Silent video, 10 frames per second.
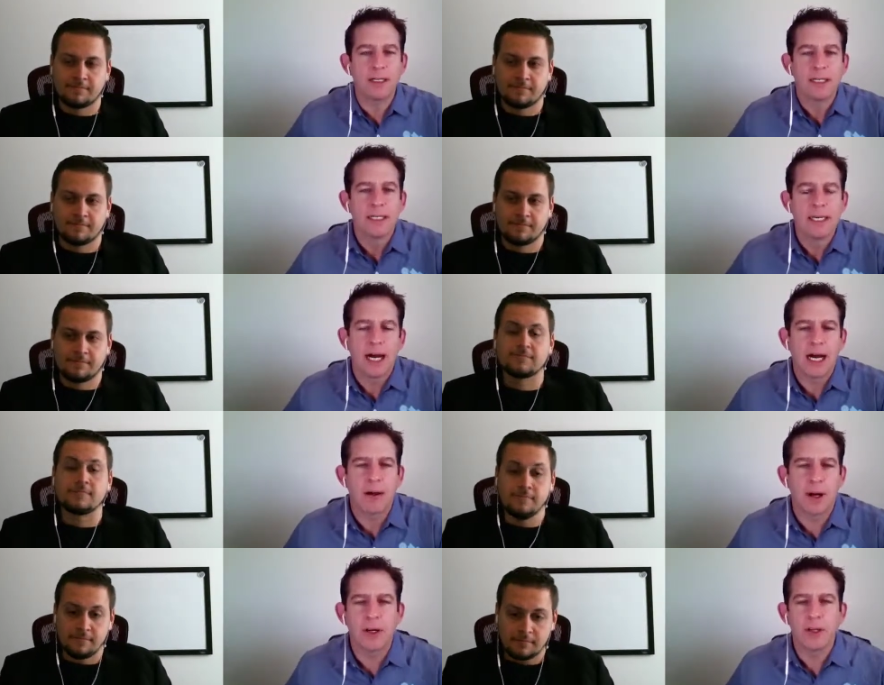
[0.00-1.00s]
Speaker 1: mm-hmm.
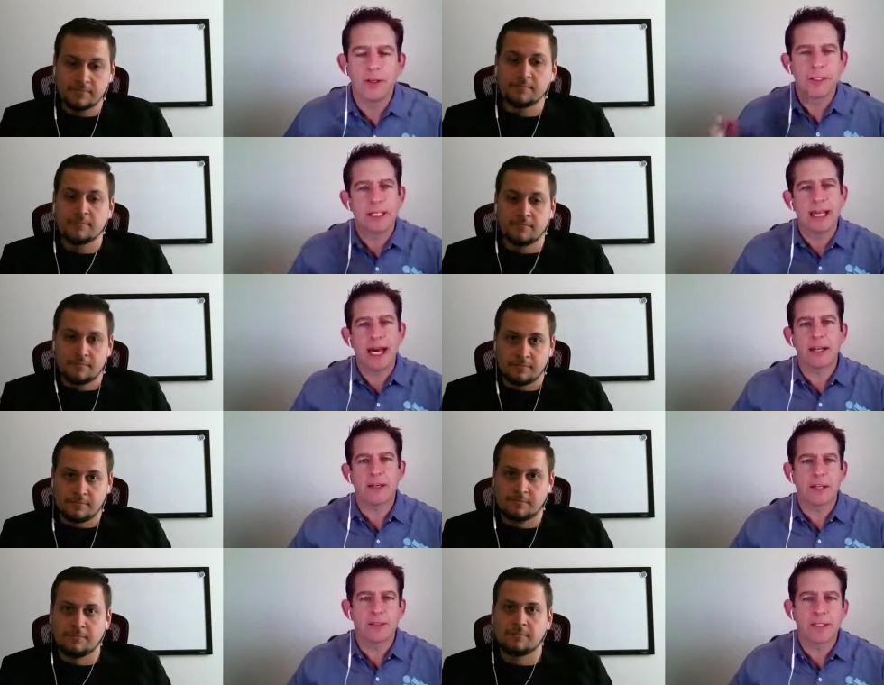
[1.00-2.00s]
uh, are you
Speaker 2: using
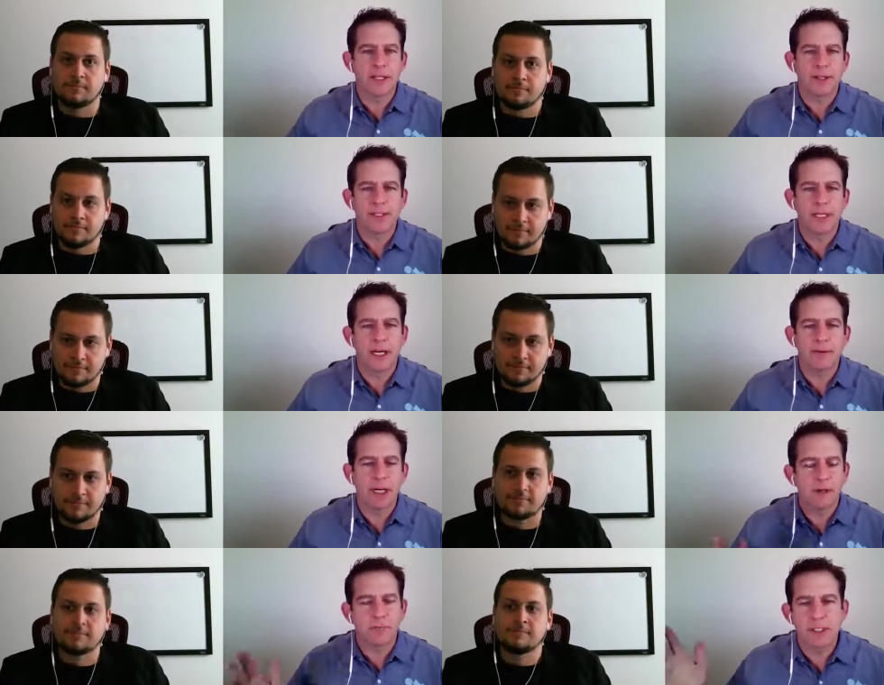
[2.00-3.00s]
that are you using other
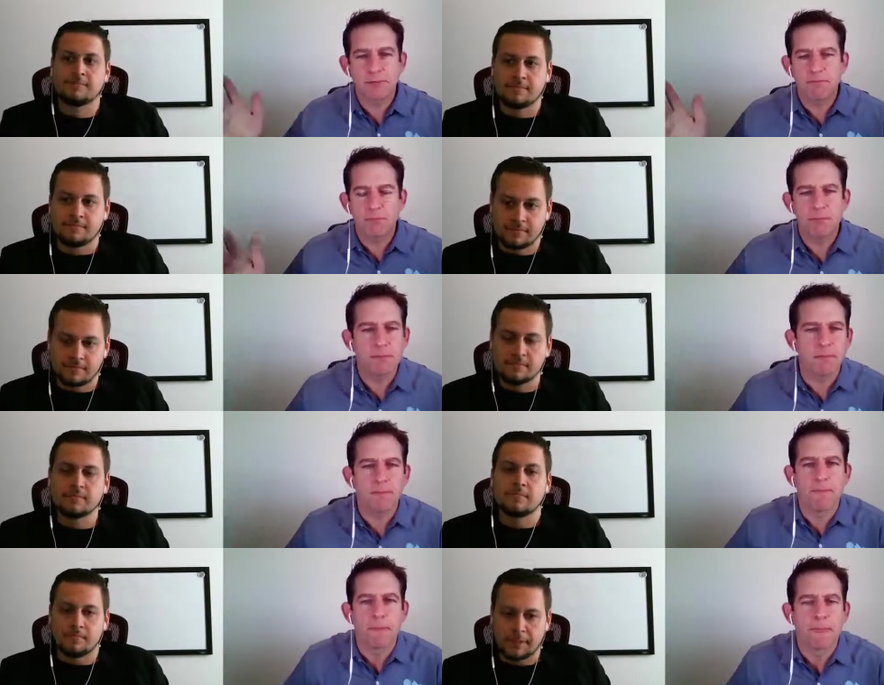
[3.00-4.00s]
crms
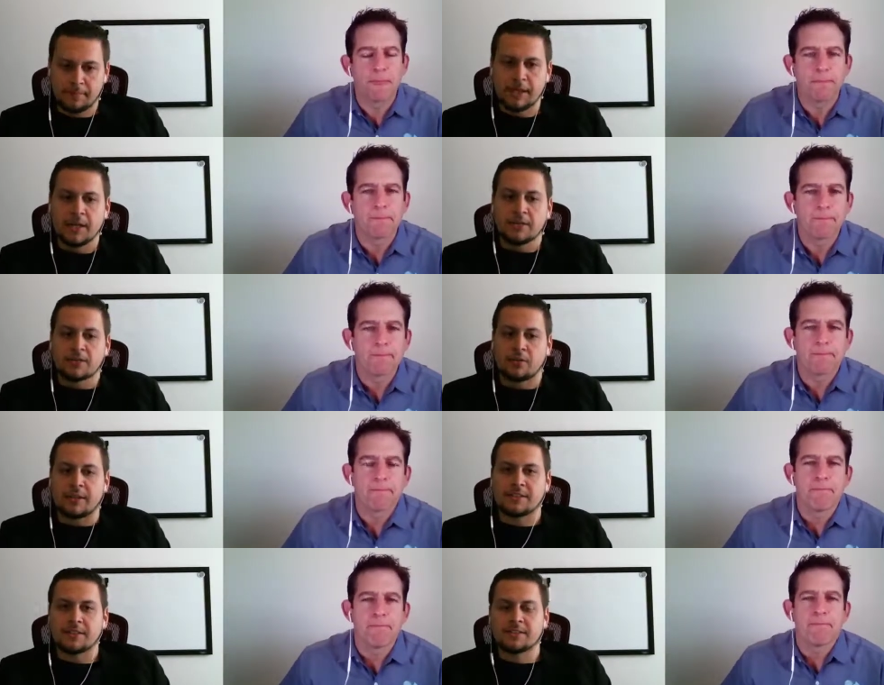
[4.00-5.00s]
yep so
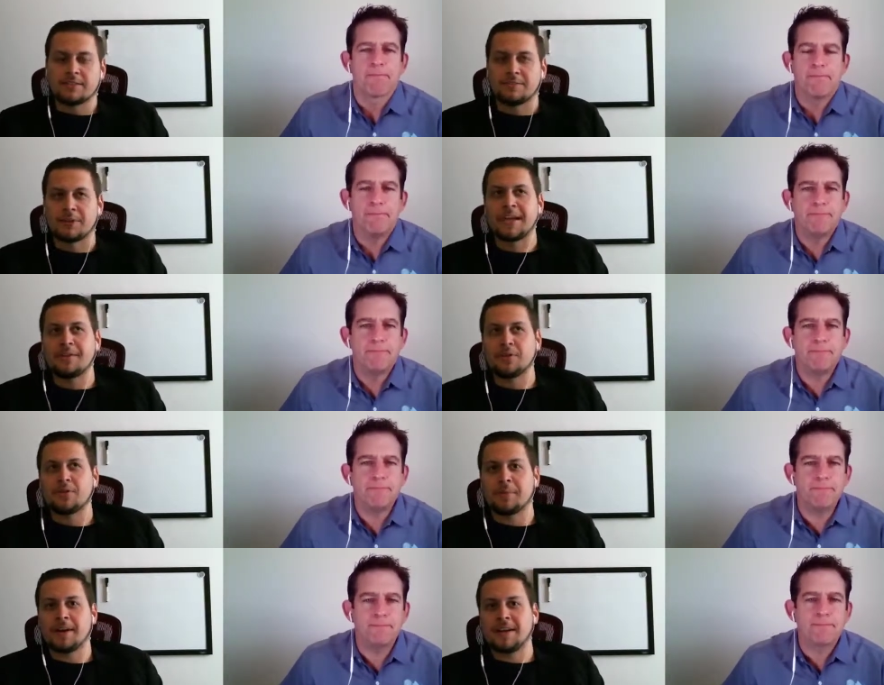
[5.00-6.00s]
i just when kv
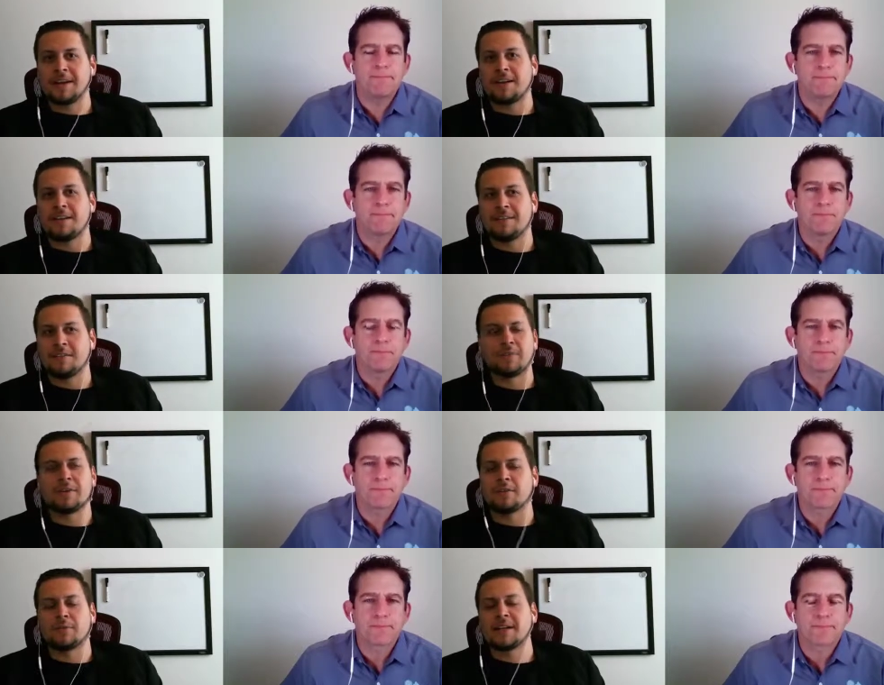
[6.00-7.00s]
core made out
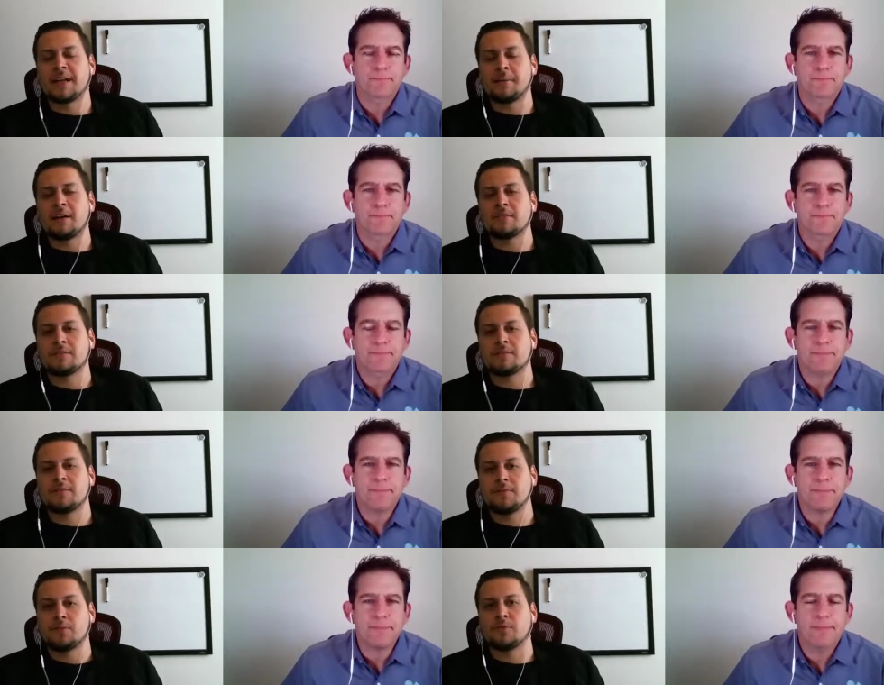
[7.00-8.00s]
or when it came out
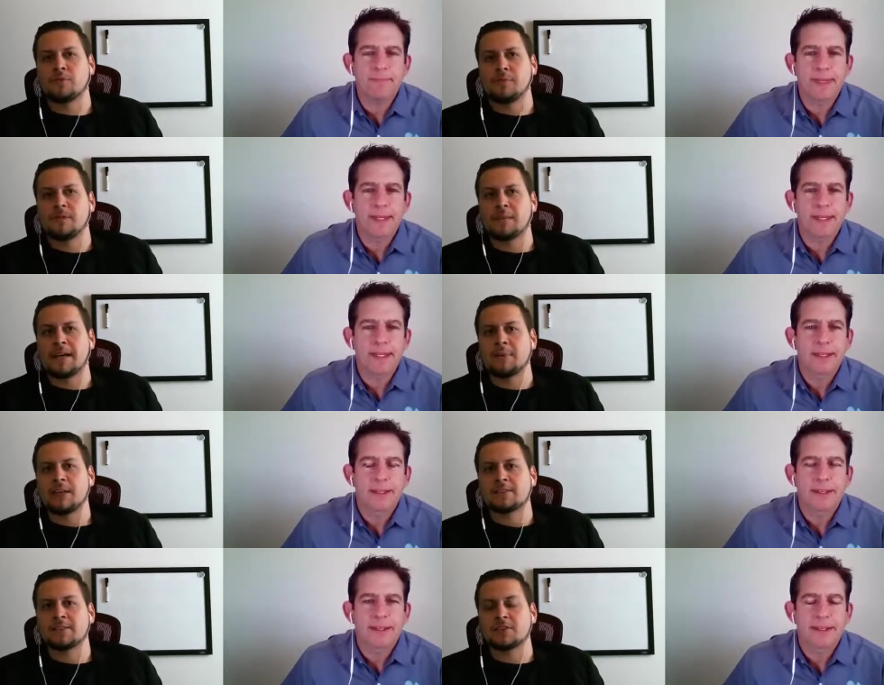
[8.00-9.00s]
full in my
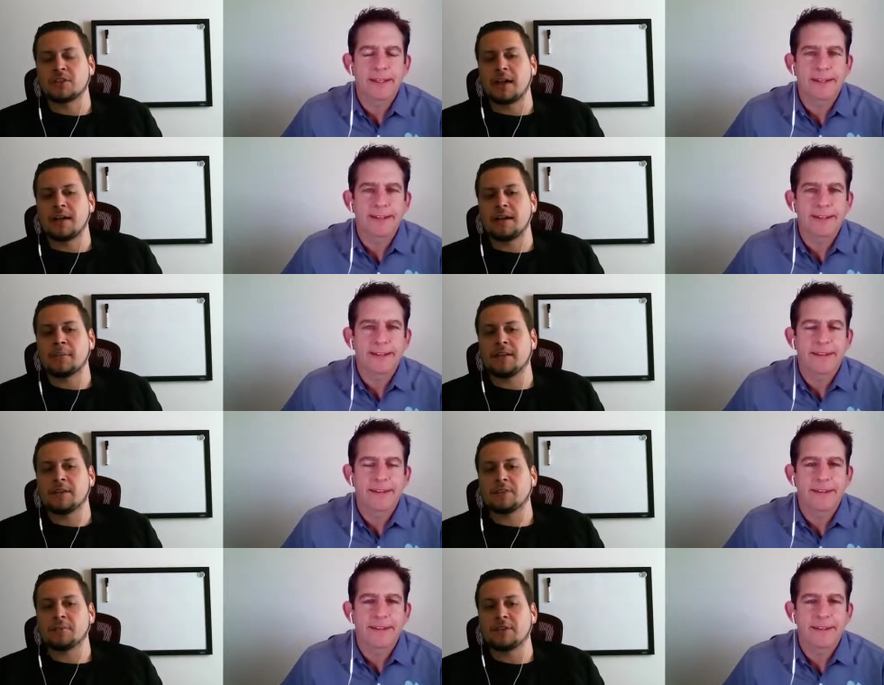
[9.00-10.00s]
mls in july i
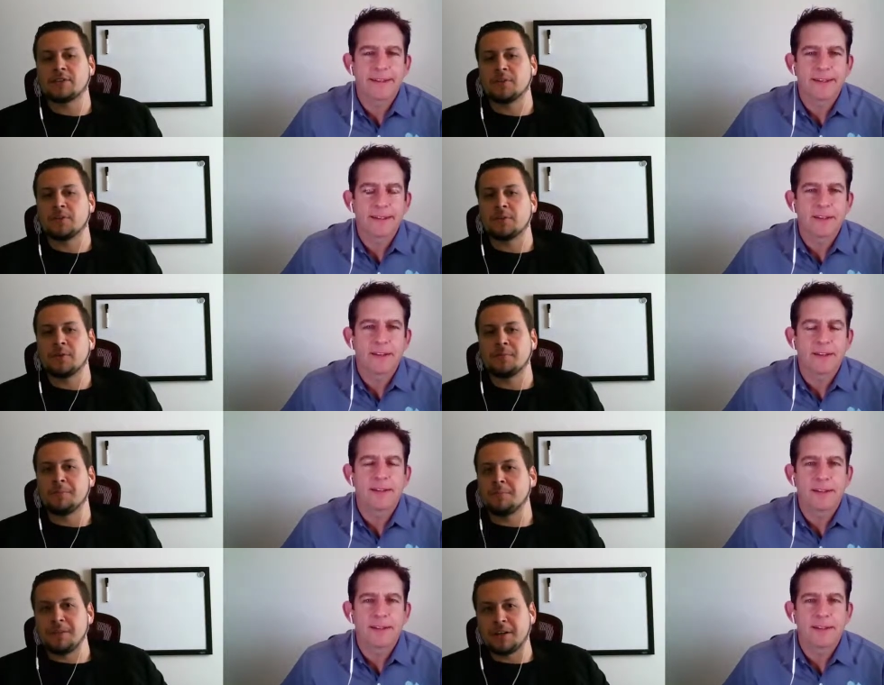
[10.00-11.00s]
made the switch over
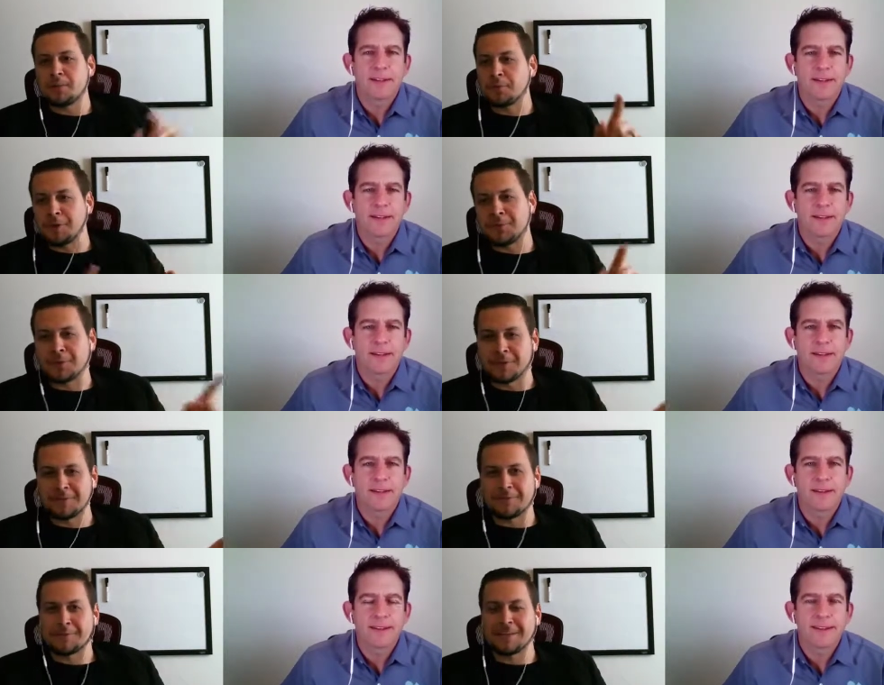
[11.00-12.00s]
from you know three or four
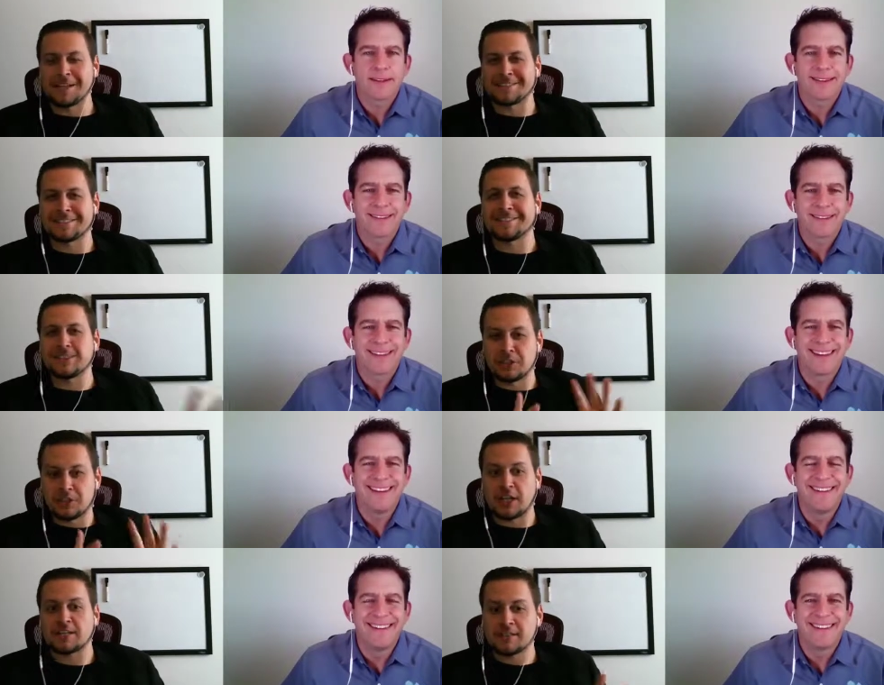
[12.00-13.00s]
different places to
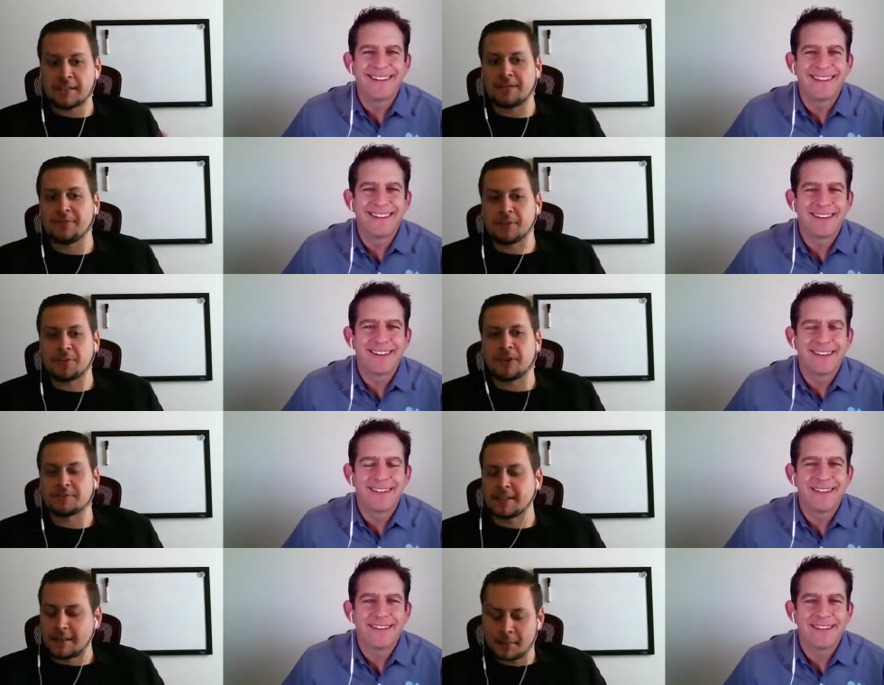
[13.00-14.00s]
just yeah. kv core i
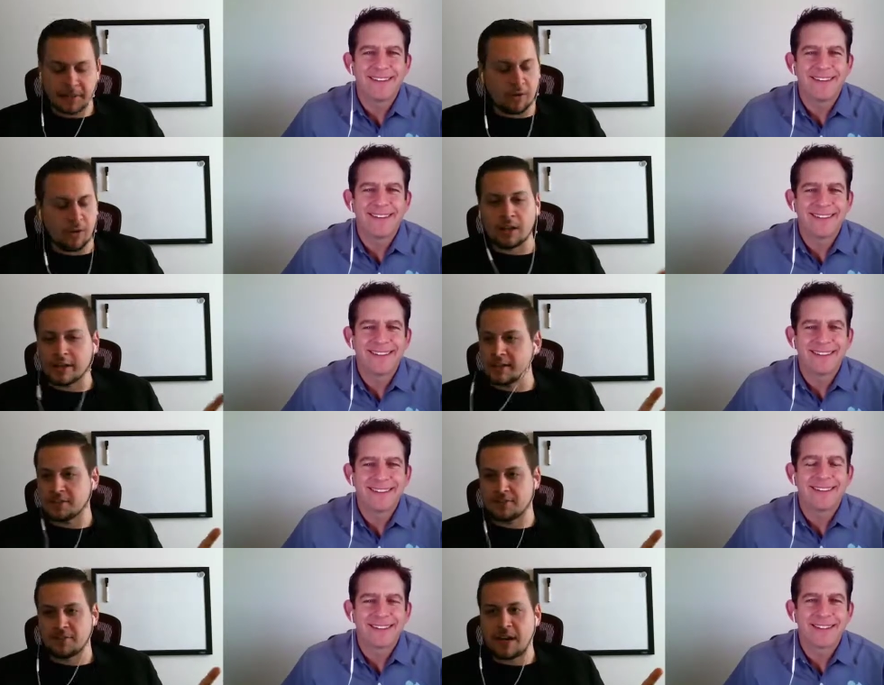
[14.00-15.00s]
was like i'm going to go all in
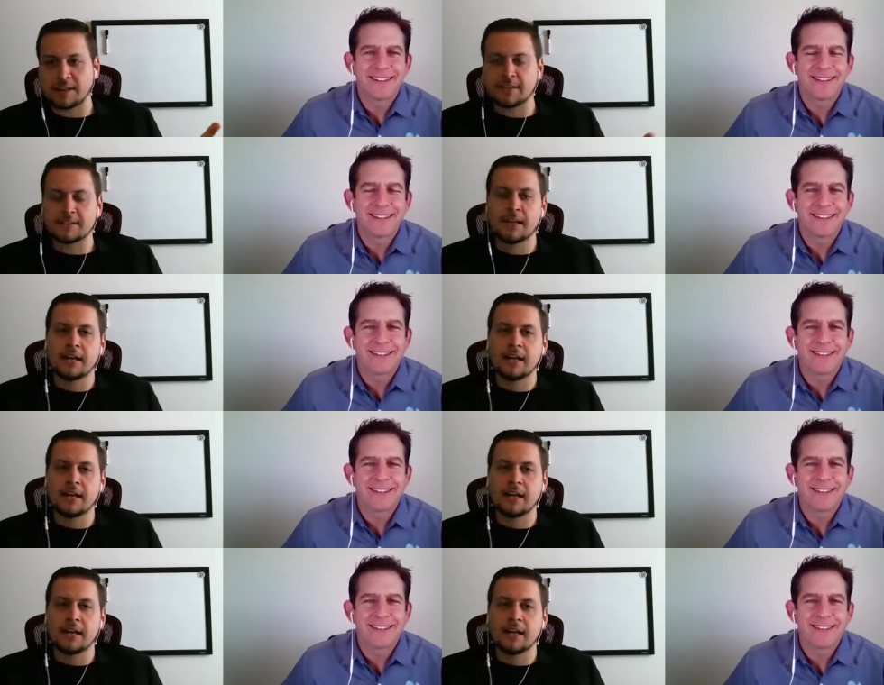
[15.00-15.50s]
and just try this